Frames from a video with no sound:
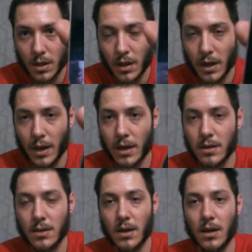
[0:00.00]

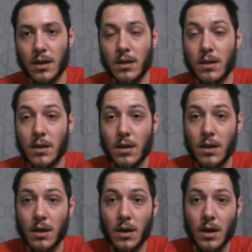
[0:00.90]
and
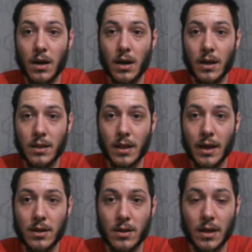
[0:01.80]
in the
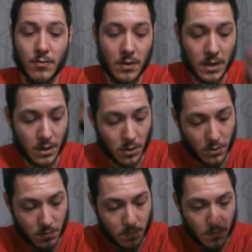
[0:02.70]
end of that video
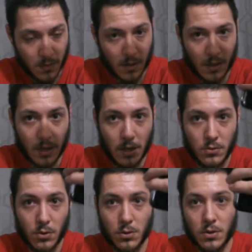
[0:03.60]
I
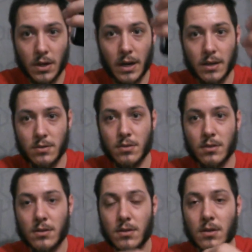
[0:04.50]
showed you guys
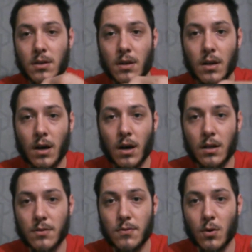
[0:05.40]

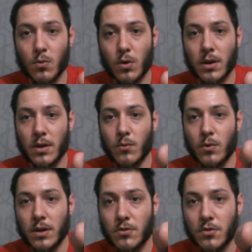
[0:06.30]
the phone working,
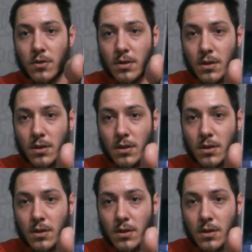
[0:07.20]
which